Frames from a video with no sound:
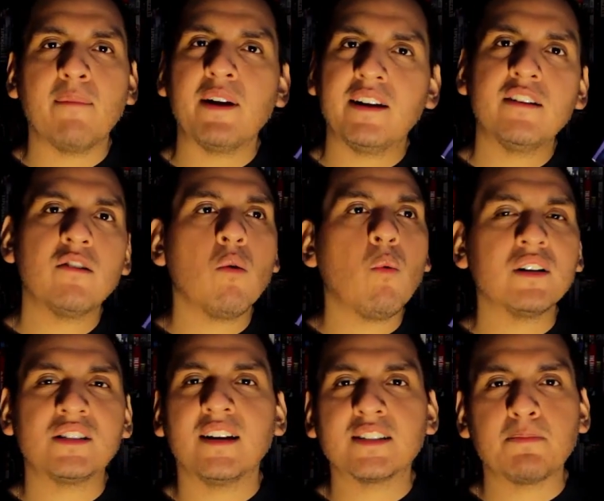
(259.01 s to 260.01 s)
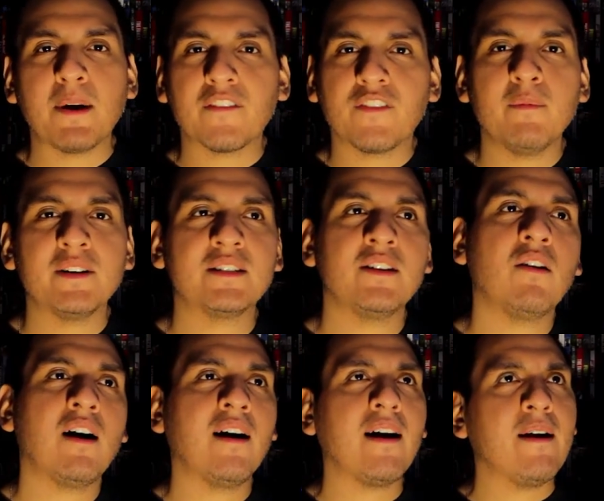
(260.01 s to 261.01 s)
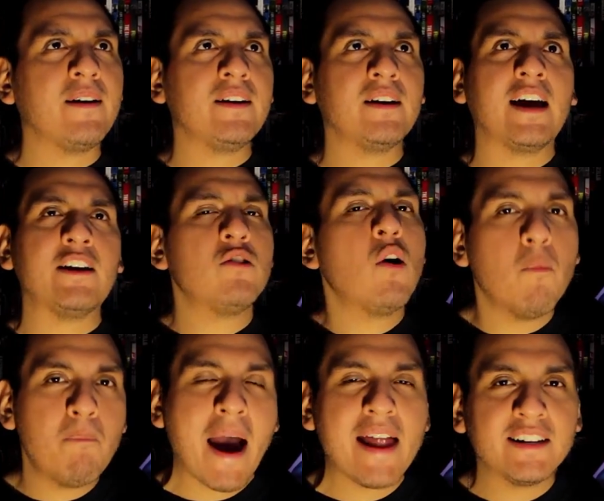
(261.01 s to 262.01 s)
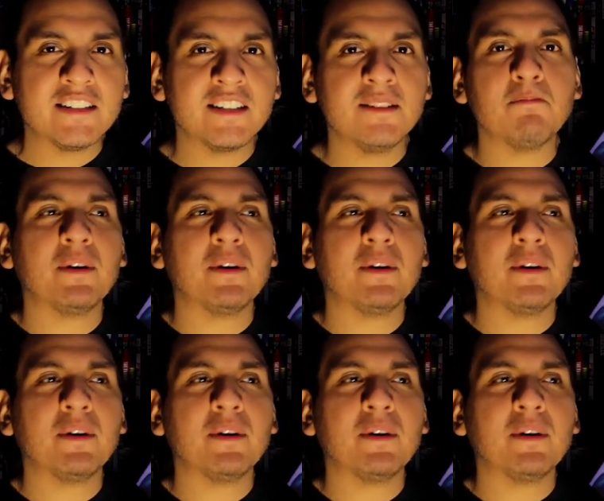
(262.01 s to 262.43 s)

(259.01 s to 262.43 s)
I mean, I didn't know what to expect from it. You know, I know Paddington,